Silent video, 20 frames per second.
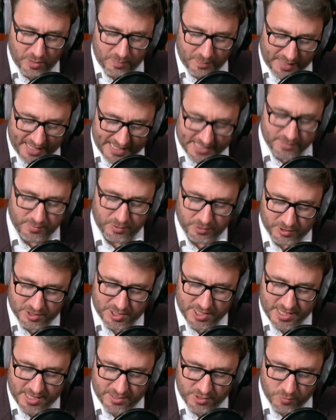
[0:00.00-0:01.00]
applicable
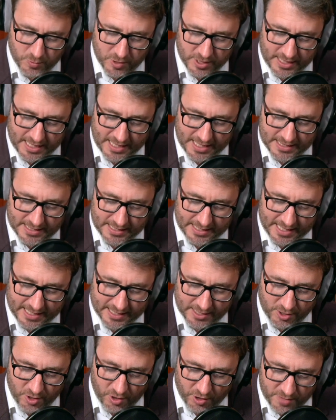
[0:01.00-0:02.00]
to those working in the gig
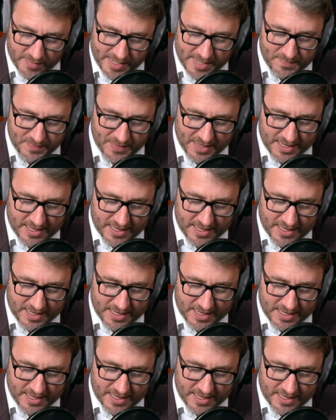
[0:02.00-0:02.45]
economy?